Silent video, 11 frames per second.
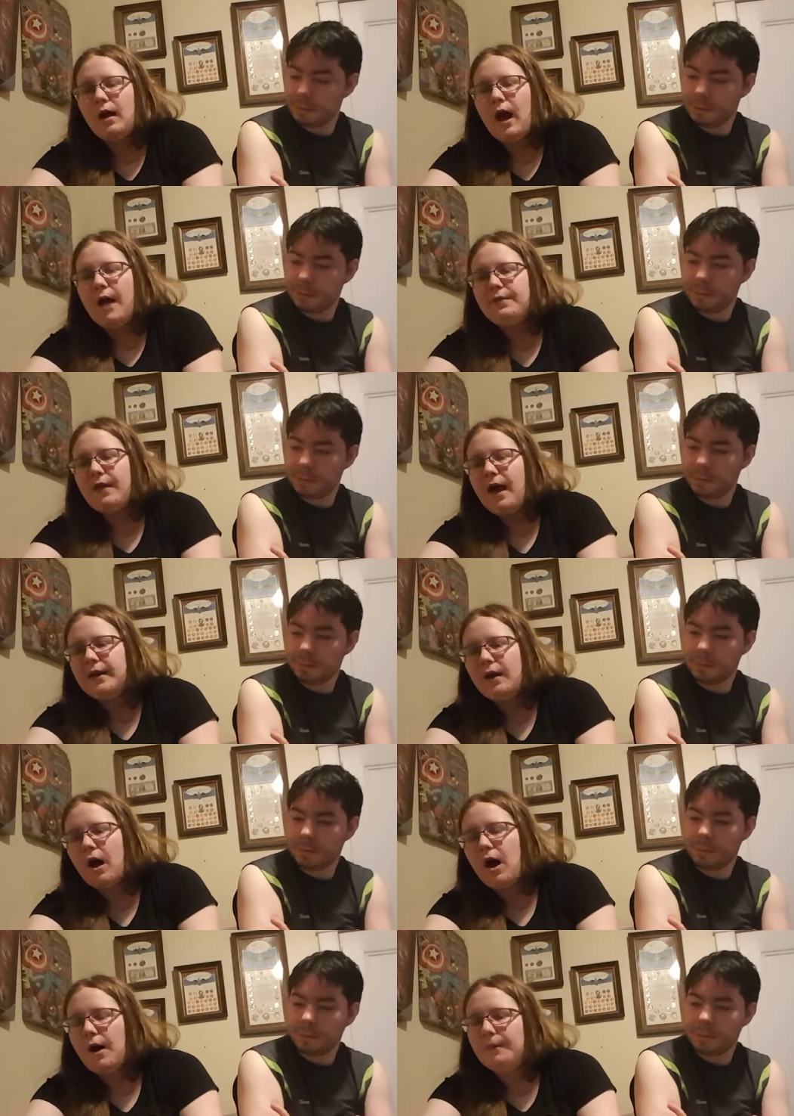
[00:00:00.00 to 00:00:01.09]
Speaker 1: And then,
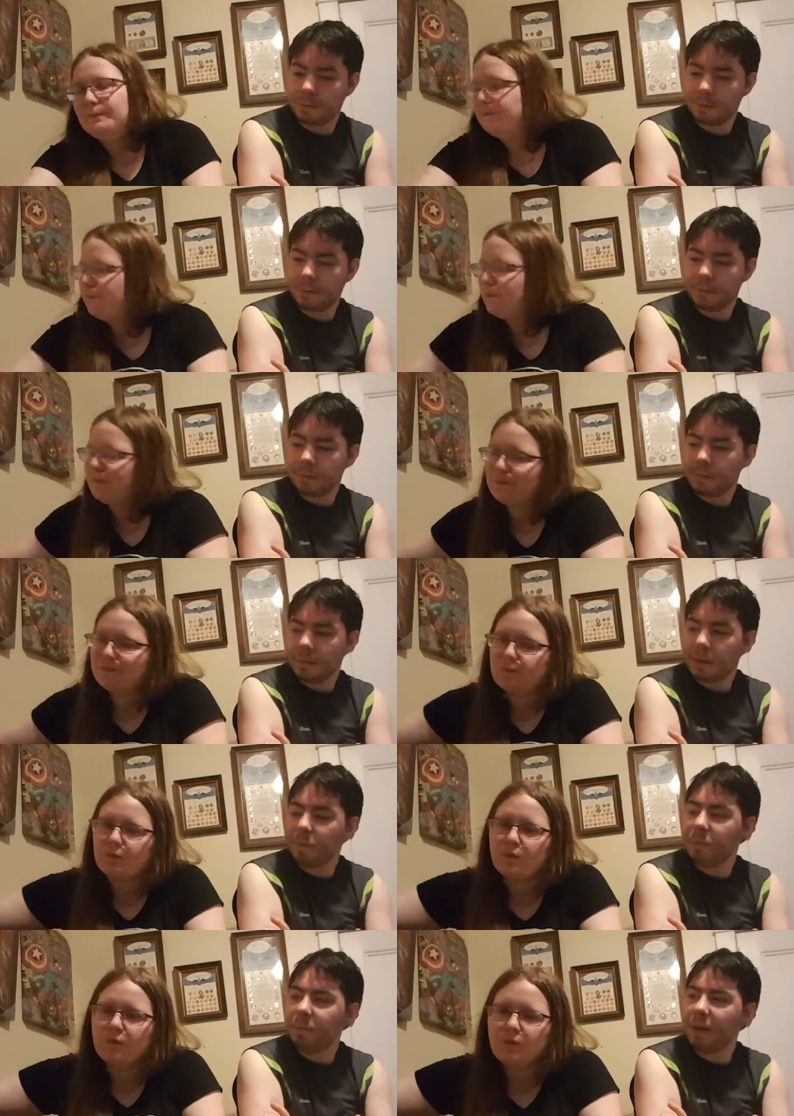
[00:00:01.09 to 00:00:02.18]
um...
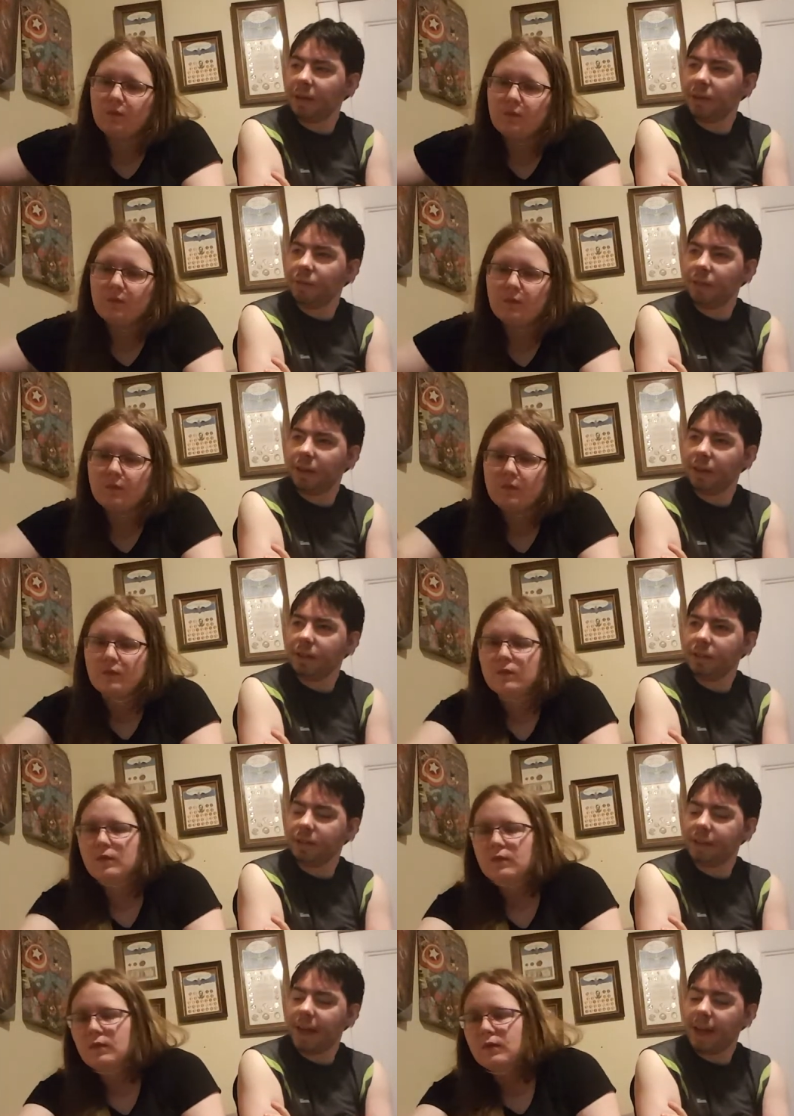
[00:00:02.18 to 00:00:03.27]
Speaker 2: But Bayley's fighting
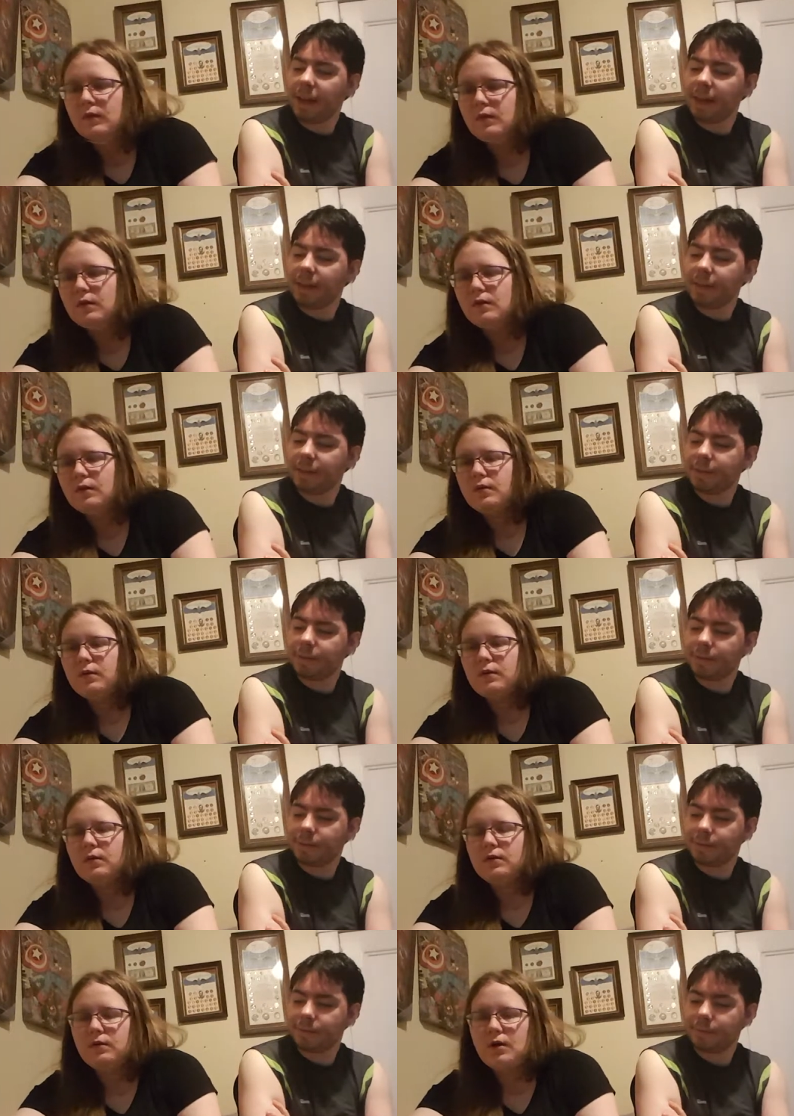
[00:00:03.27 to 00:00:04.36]
Natty.
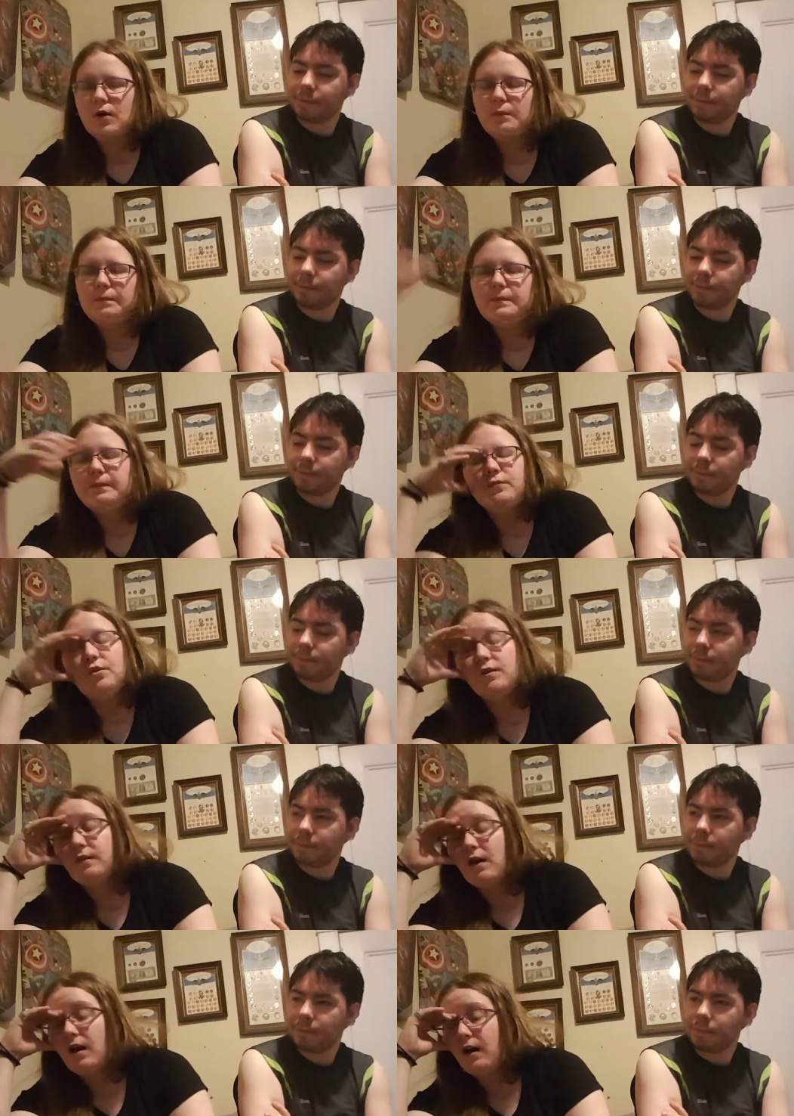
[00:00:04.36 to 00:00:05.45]
Speaker 1: No, she's
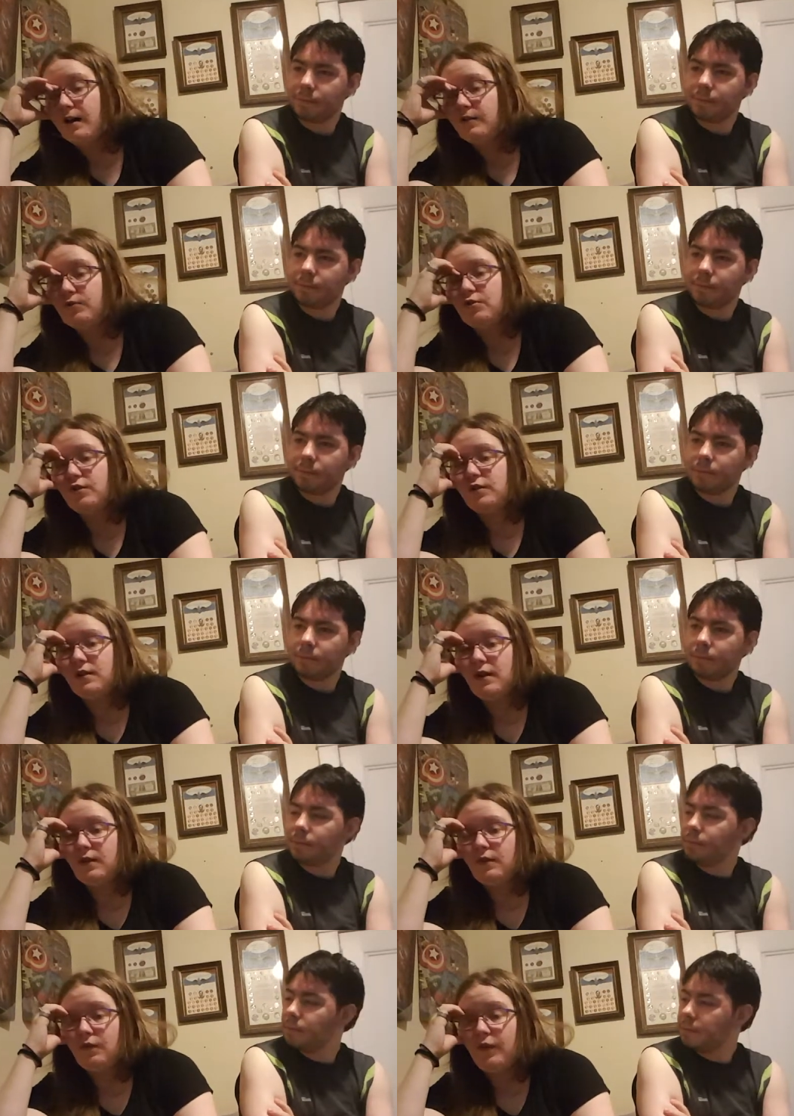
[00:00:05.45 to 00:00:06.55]
not. She's
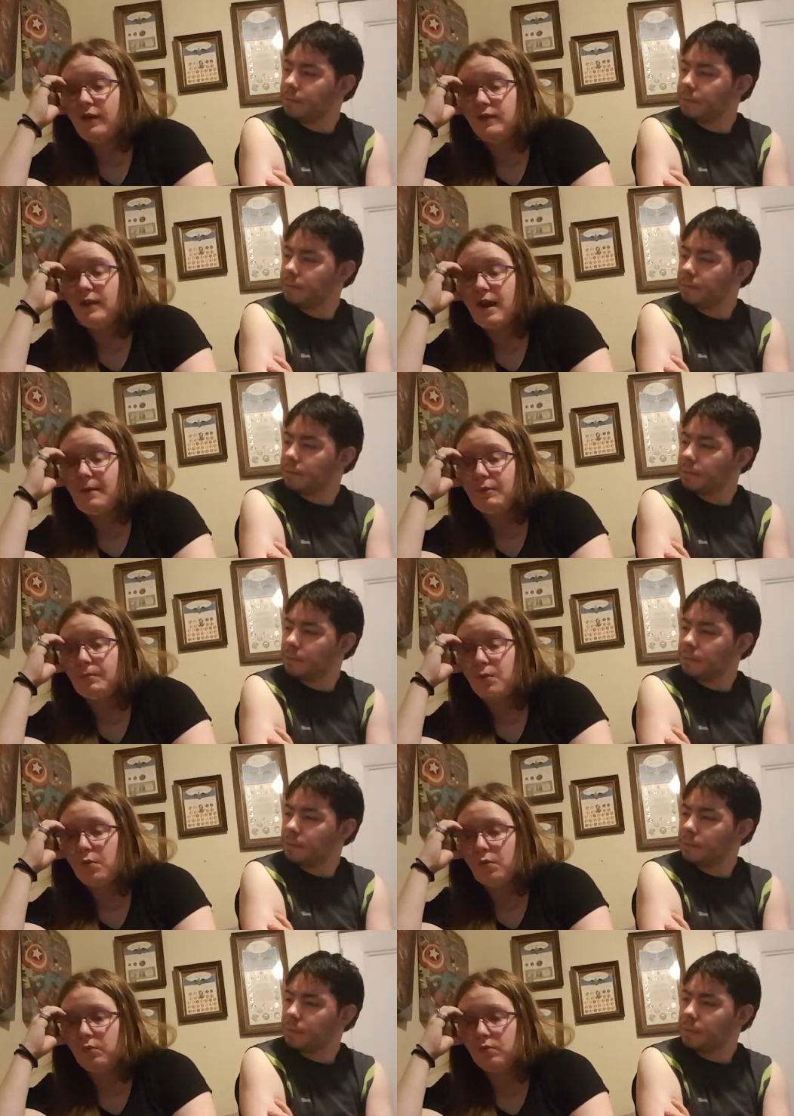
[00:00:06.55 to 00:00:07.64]
facing Ember Moon.